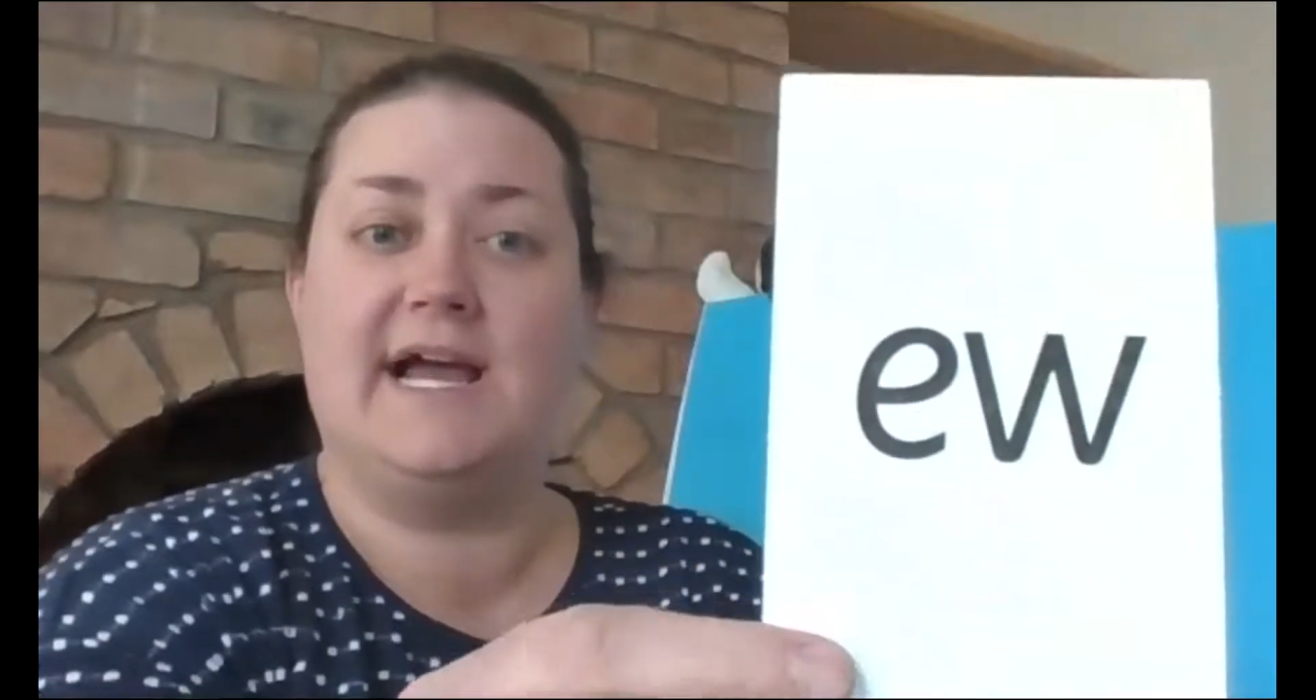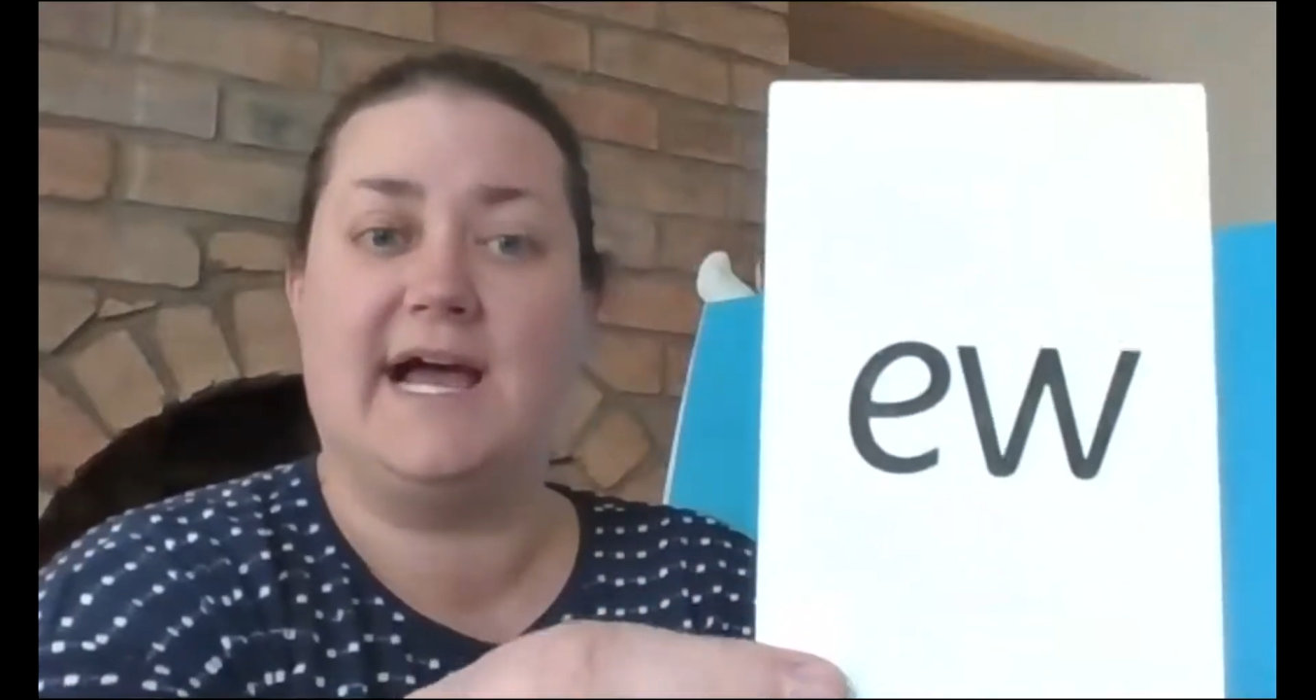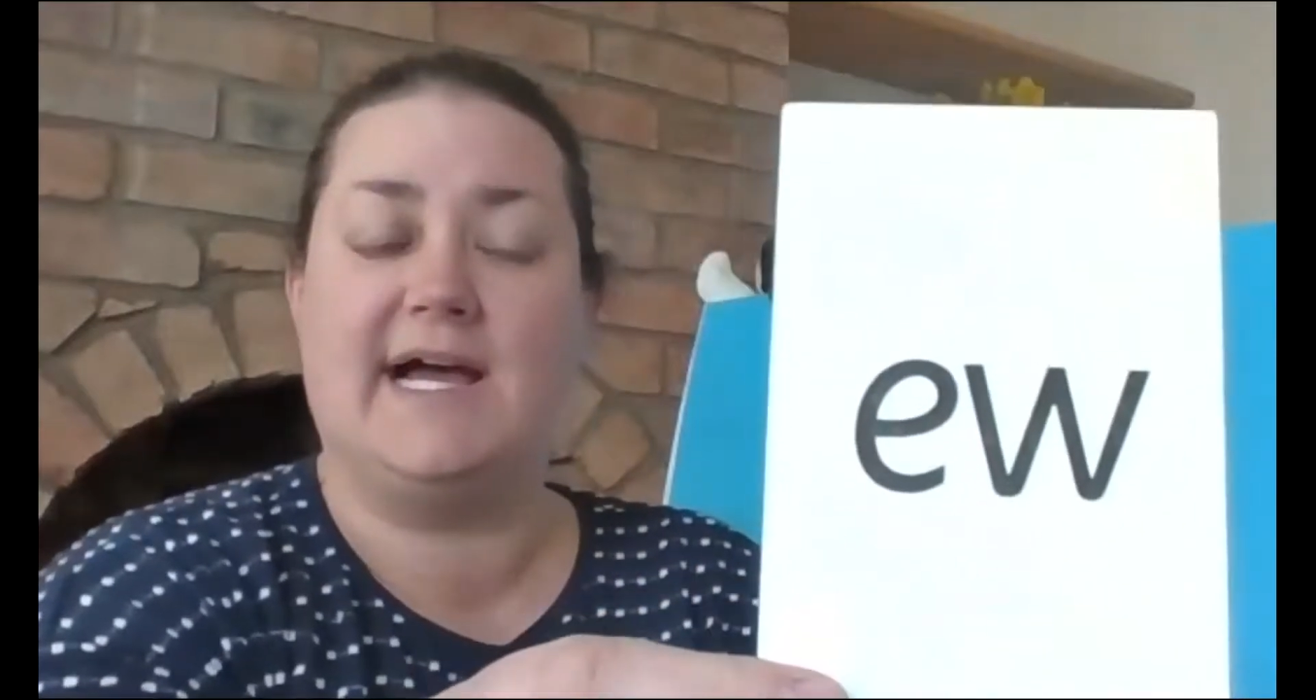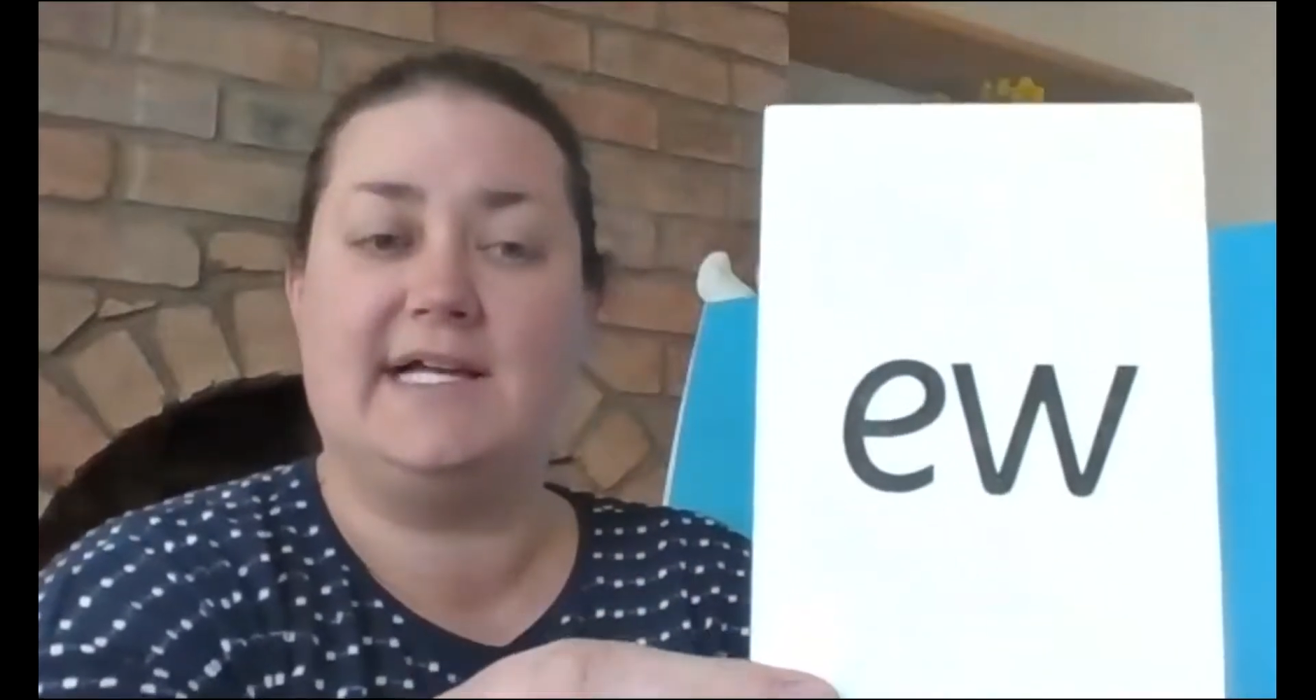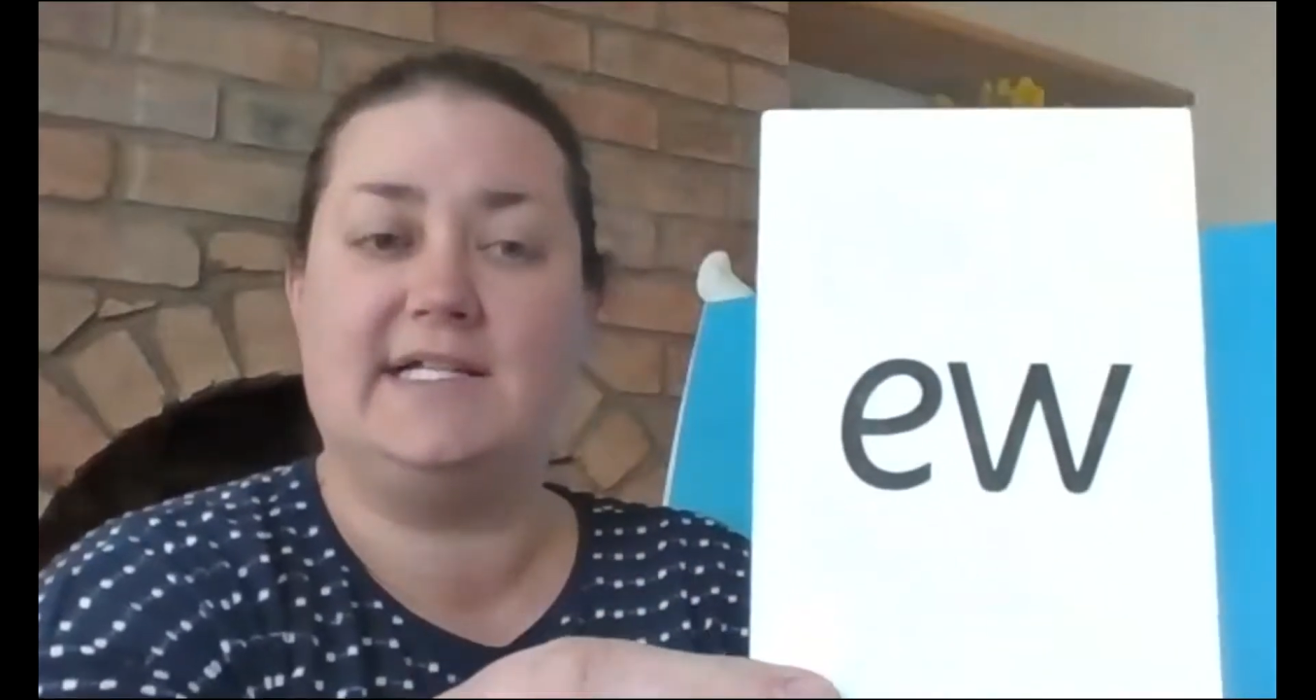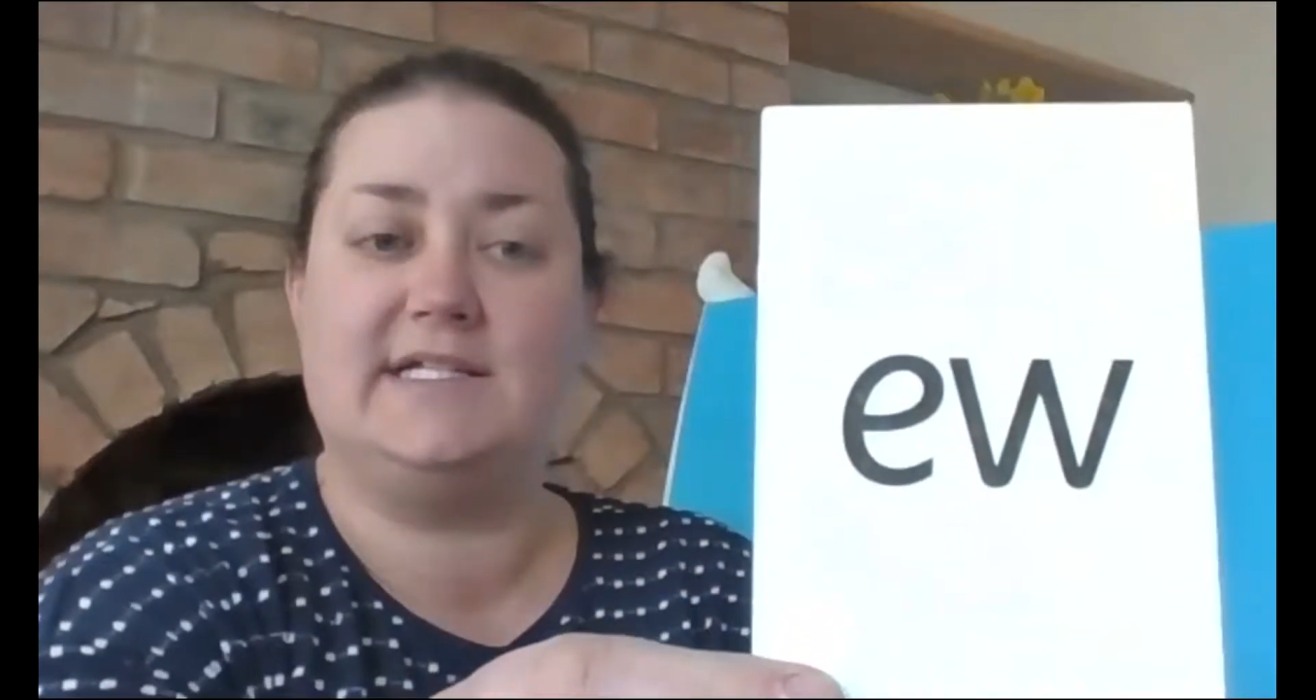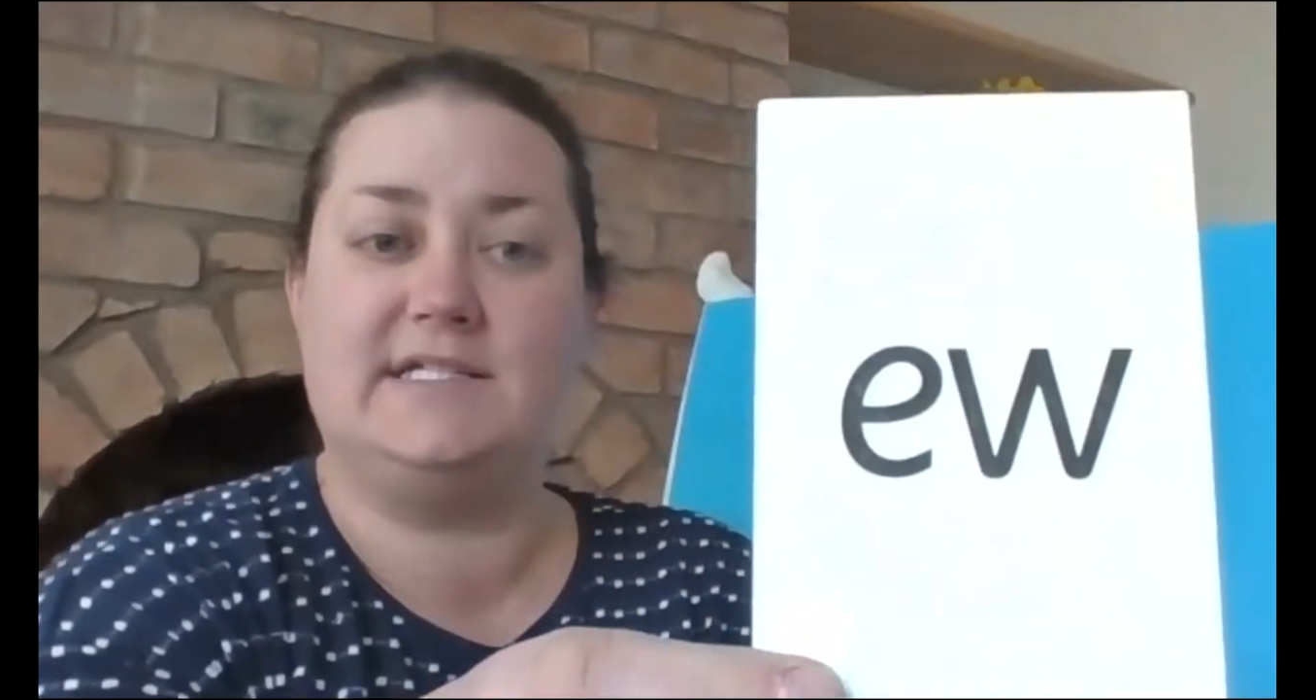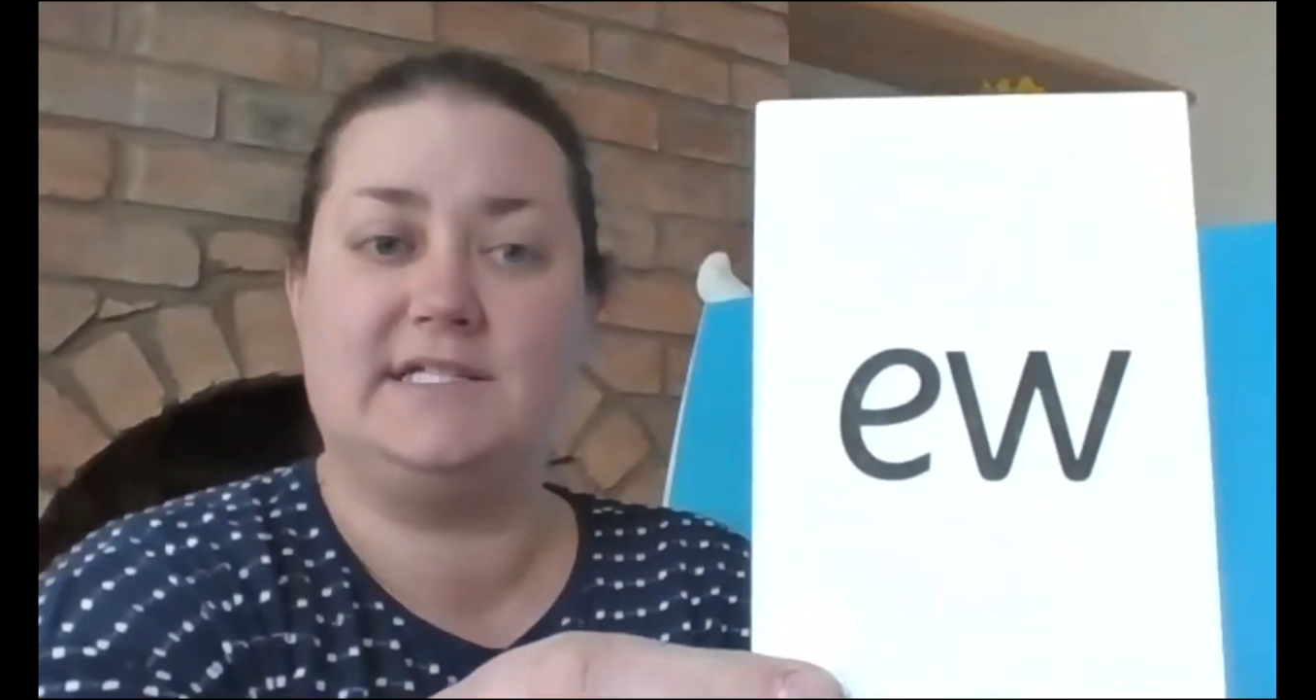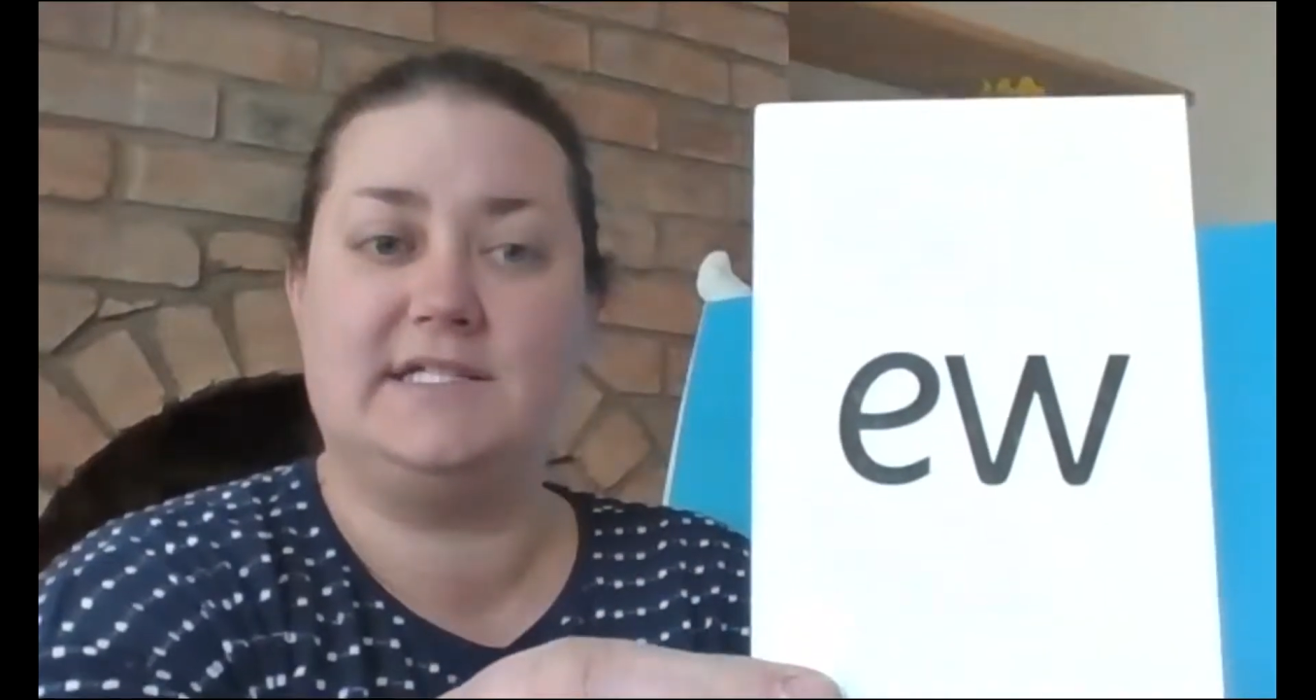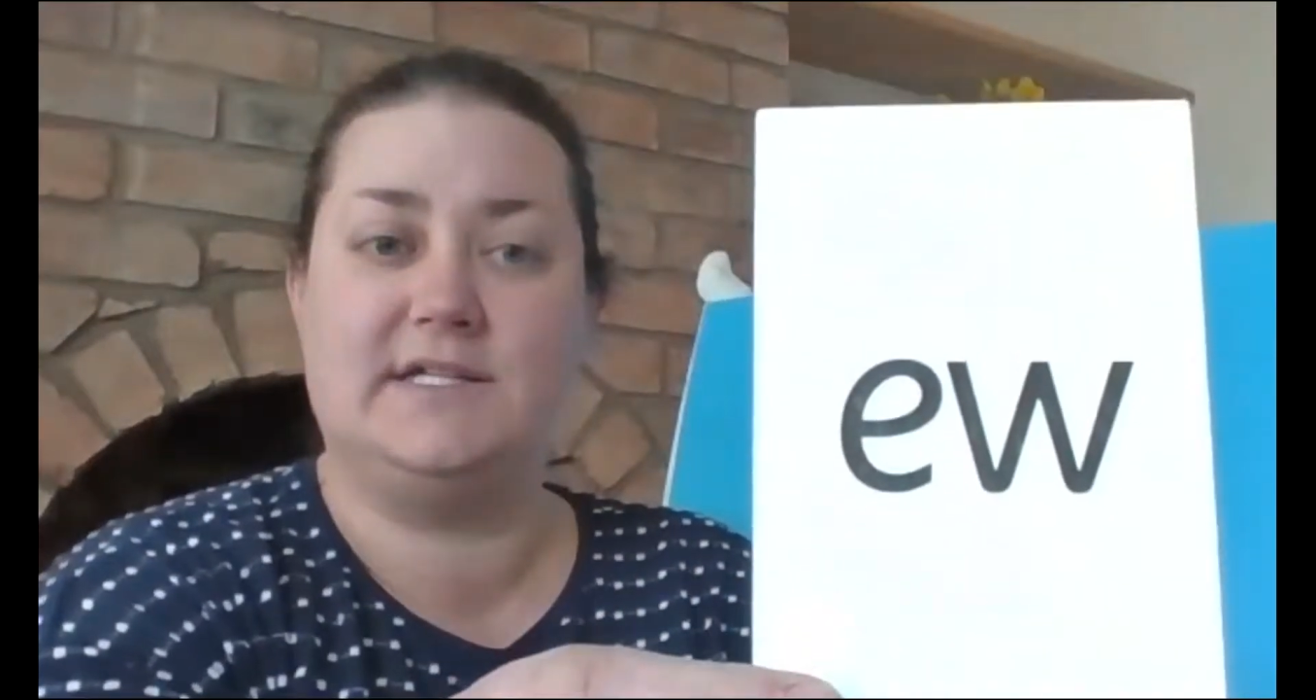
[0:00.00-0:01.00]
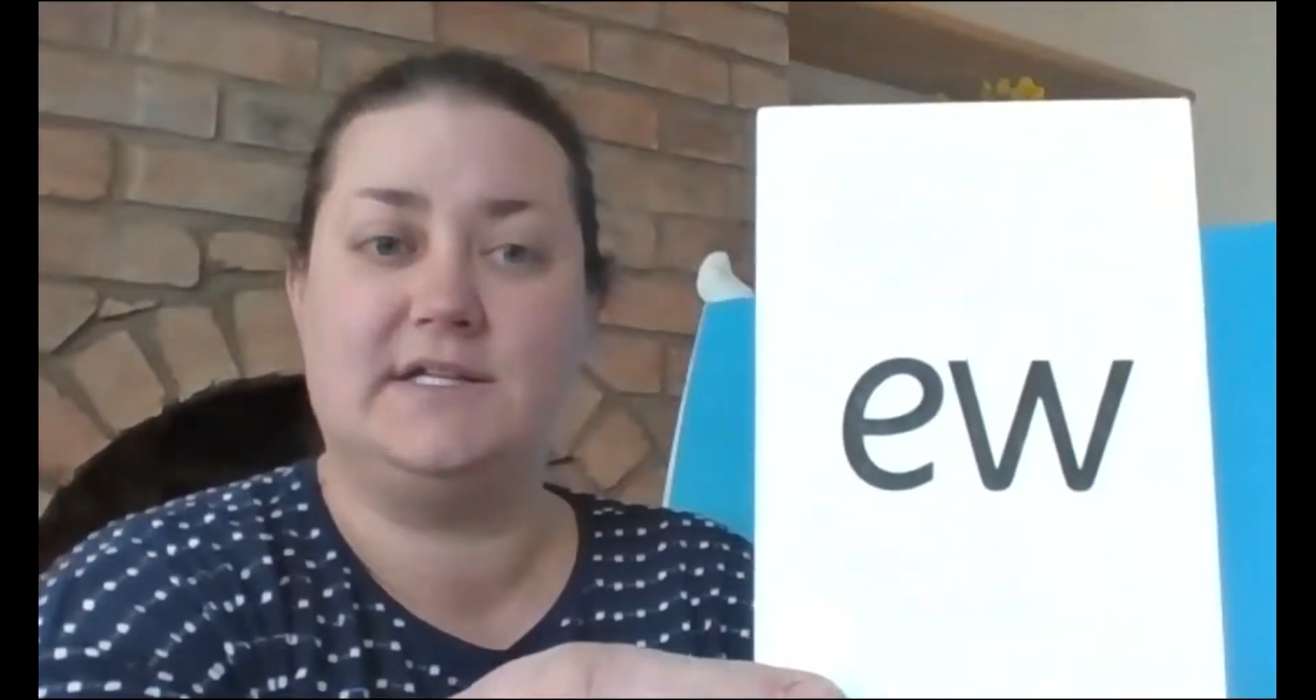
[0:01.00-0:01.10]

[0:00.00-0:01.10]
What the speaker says: and